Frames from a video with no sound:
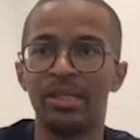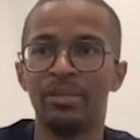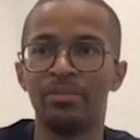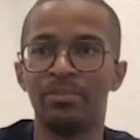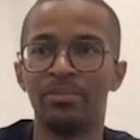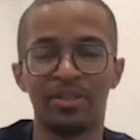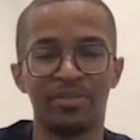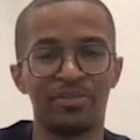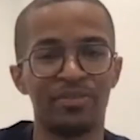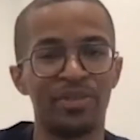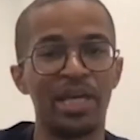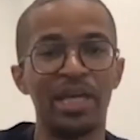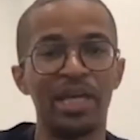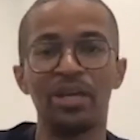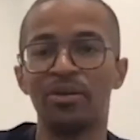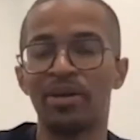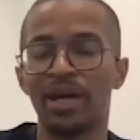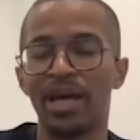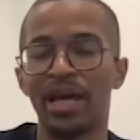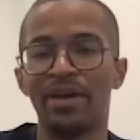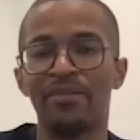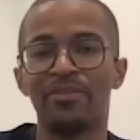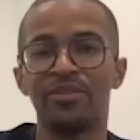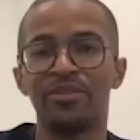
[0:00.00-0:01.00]
but if they
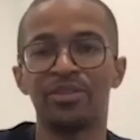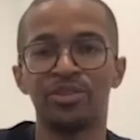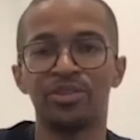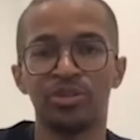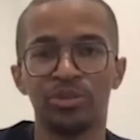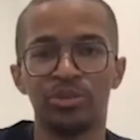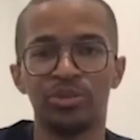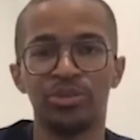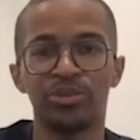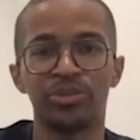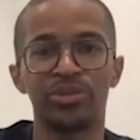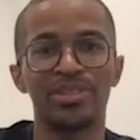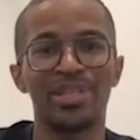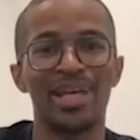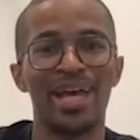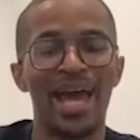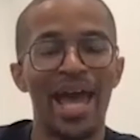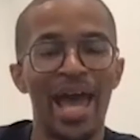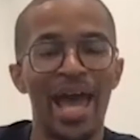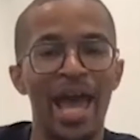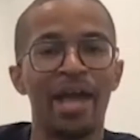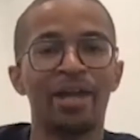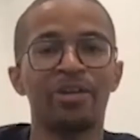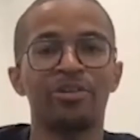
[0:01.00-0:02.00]
don't have the tools to
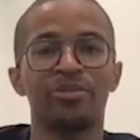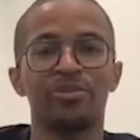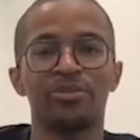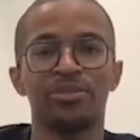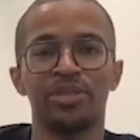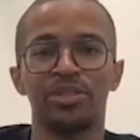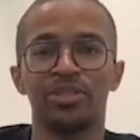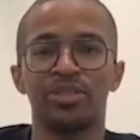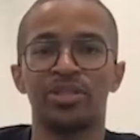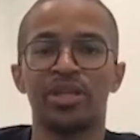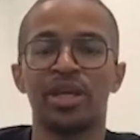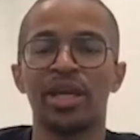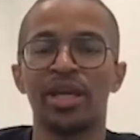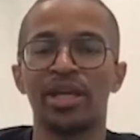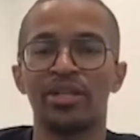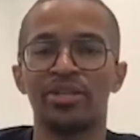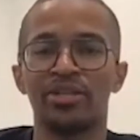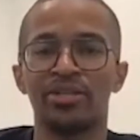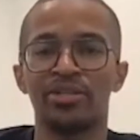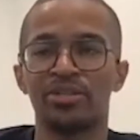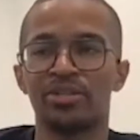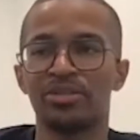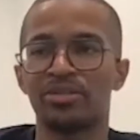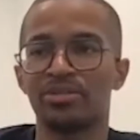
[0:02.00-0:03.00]
actually
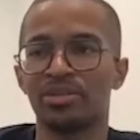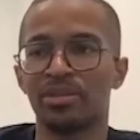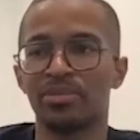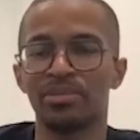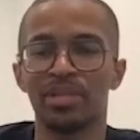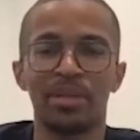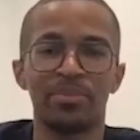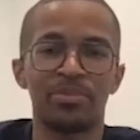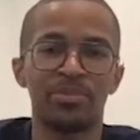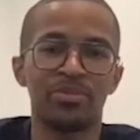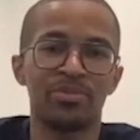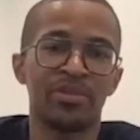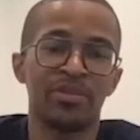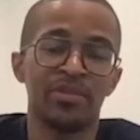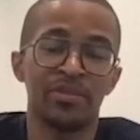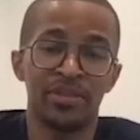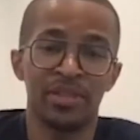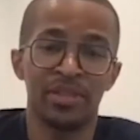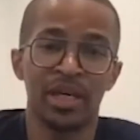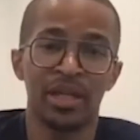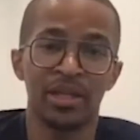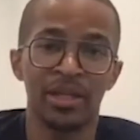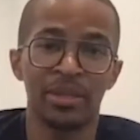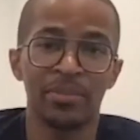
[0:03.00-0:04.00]
change, sometimes you've even
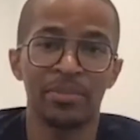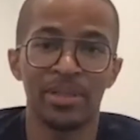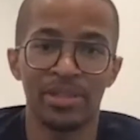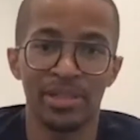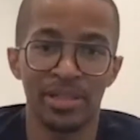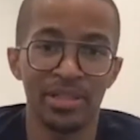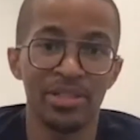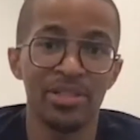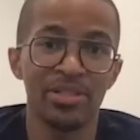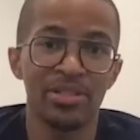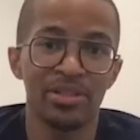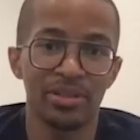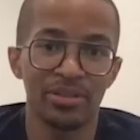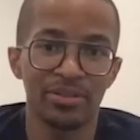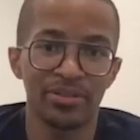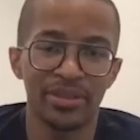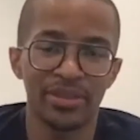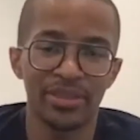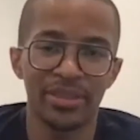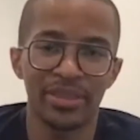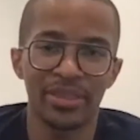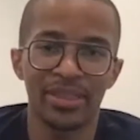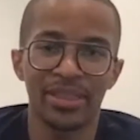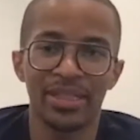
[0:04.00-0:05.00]
done them a
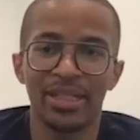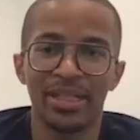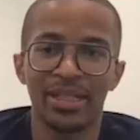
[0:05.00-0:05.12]
disservice.